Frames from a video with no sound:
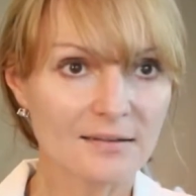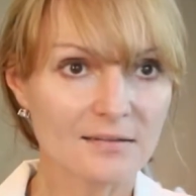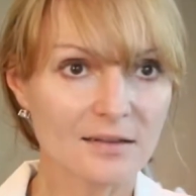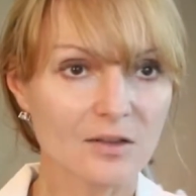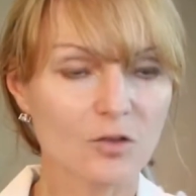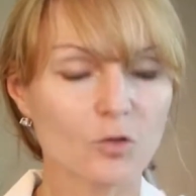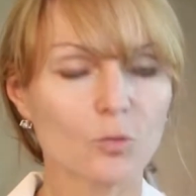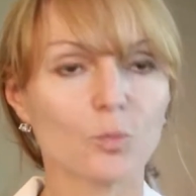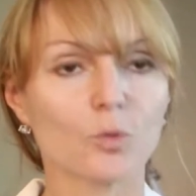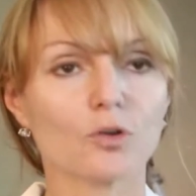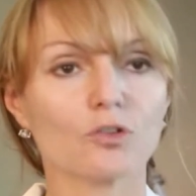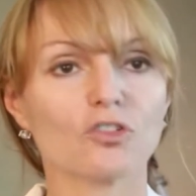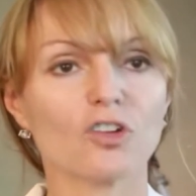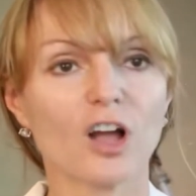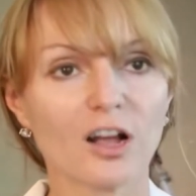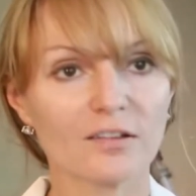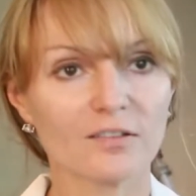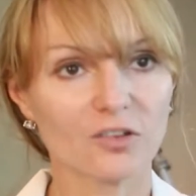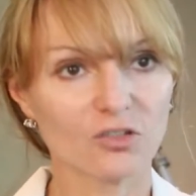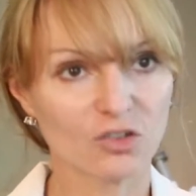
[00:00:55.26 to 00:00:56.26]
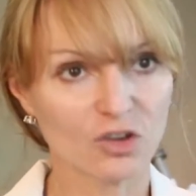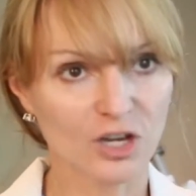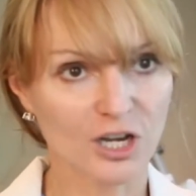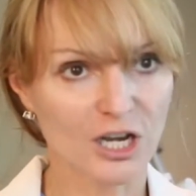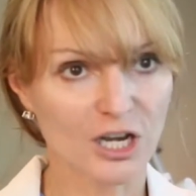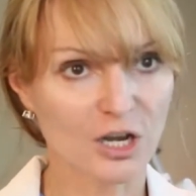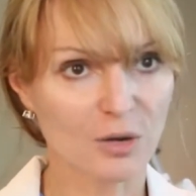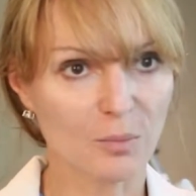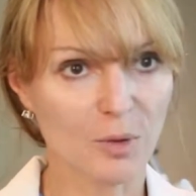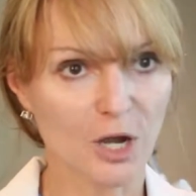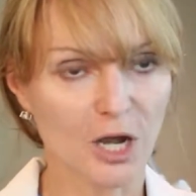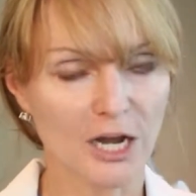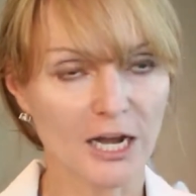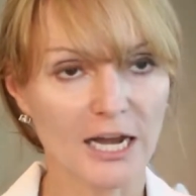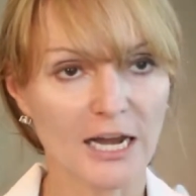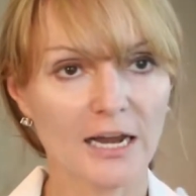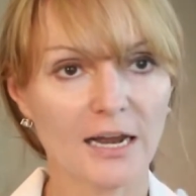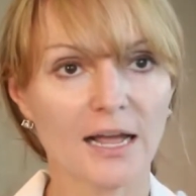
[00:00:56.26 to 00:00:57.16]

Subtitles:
is push oxygen in the body,